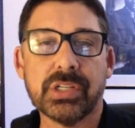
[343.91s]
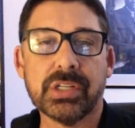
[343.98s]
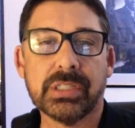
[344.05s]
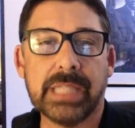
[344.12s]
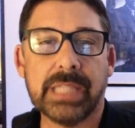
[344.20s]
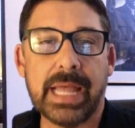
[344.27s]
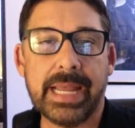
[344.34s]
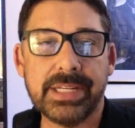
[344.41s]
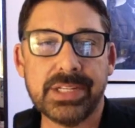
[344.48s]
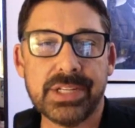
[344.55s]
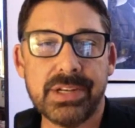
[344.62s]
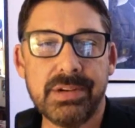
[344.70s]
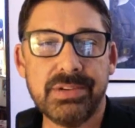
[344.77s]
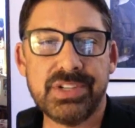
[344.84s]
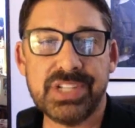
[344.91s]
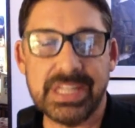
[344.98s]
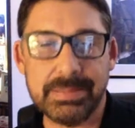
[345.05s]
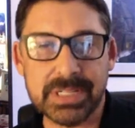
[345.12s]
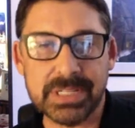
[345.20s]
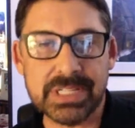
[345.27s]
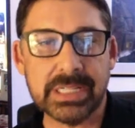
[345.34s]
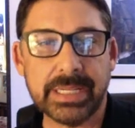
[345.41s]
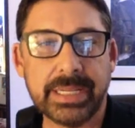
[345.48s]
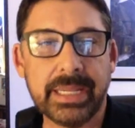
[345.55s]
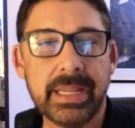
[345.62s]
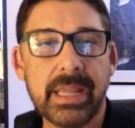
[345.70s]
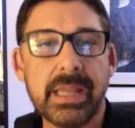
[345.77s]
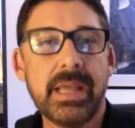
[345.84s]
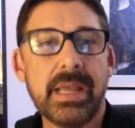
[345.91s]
light seamlessly,